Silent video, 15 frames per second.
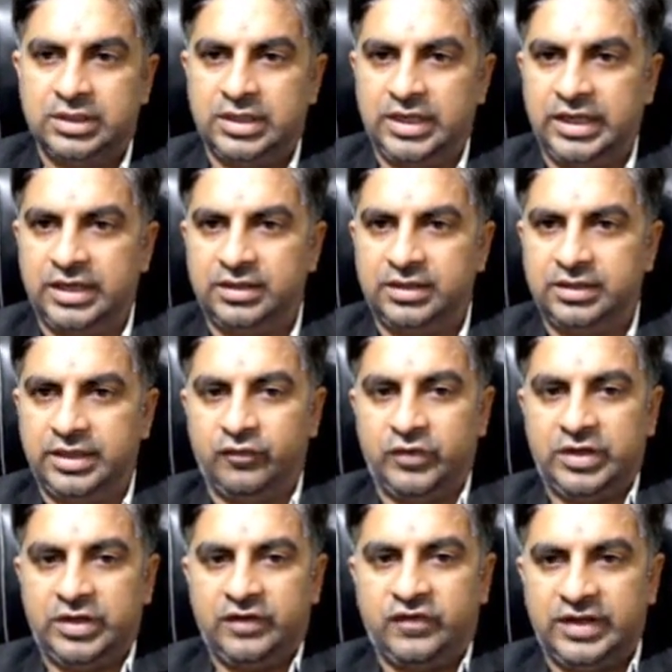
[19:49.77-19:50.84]
and then
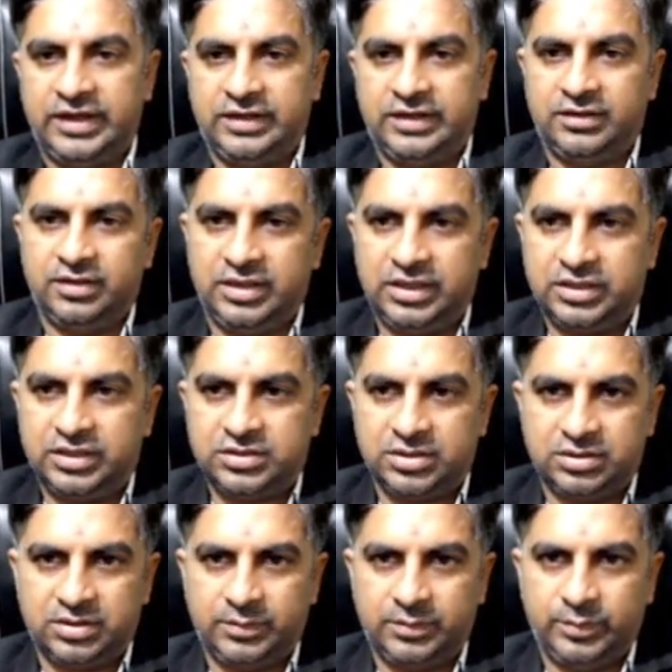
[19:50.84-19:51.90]
verify the
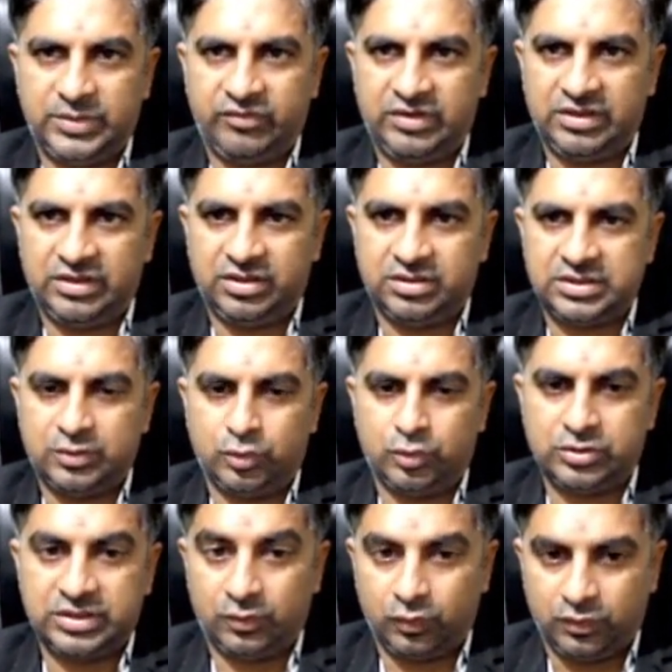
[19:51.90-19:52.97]
relationship between the
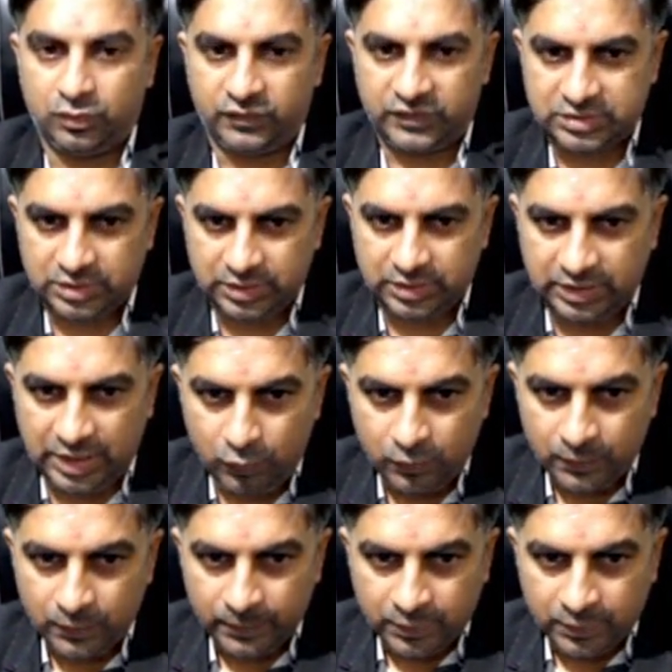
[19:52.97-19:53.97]
zeros and coefficient. Now